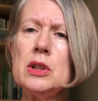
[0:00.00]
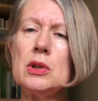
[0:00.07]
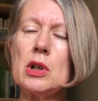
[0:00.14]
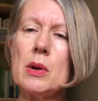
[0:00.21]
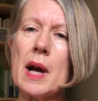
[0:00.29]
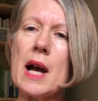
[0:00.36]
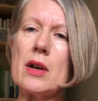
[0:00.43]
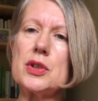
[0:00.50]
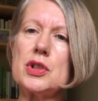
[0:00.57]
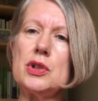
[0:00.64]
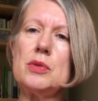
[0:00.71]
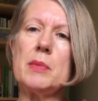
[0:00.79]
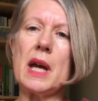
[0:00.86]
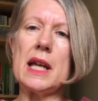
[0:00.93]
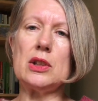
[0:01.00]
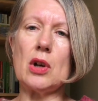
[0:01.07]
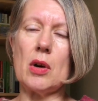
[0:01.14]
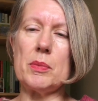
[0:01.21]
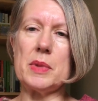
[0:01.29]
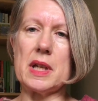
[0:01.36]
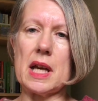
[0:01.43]
you go out, you may
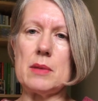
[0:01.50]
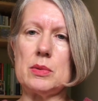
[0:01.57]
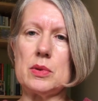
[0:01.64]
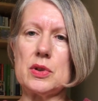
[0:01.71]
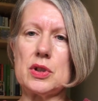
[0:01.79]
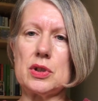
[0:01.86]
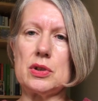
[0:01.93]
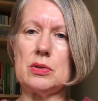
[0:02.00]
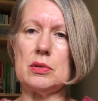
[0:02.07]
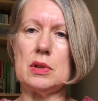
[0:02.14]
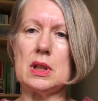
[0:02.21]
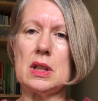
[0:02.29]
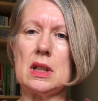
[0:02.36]
not be able to